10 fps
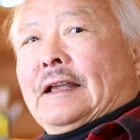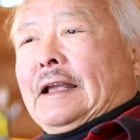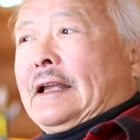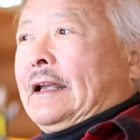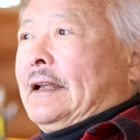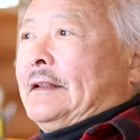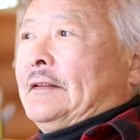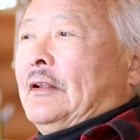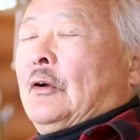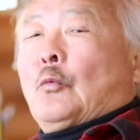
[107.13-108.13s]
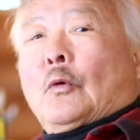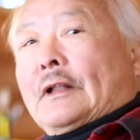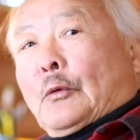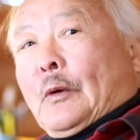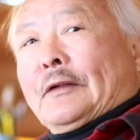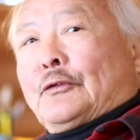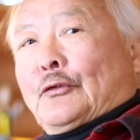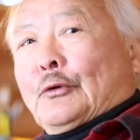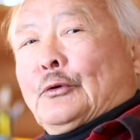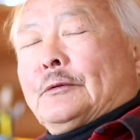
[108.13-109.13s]
and what I went
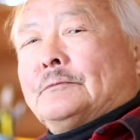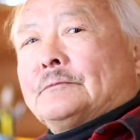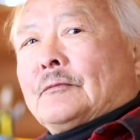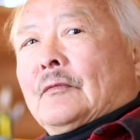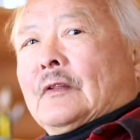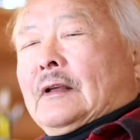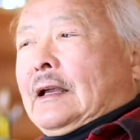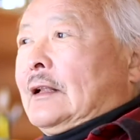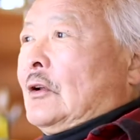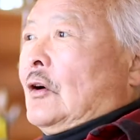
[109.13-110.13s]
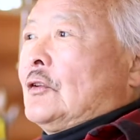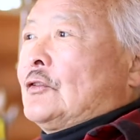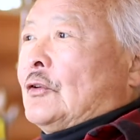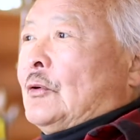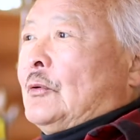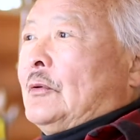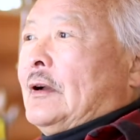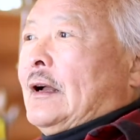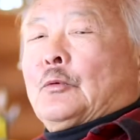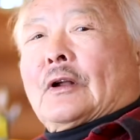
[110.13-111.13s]
through and also
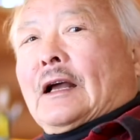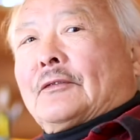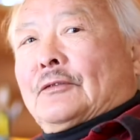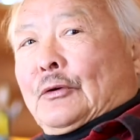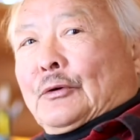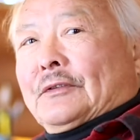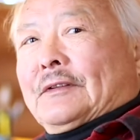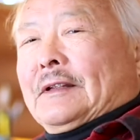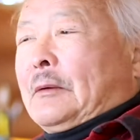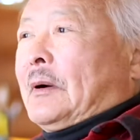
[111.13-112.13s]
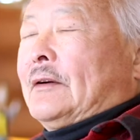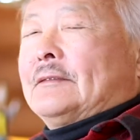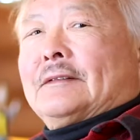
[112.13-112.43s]
what I've learned about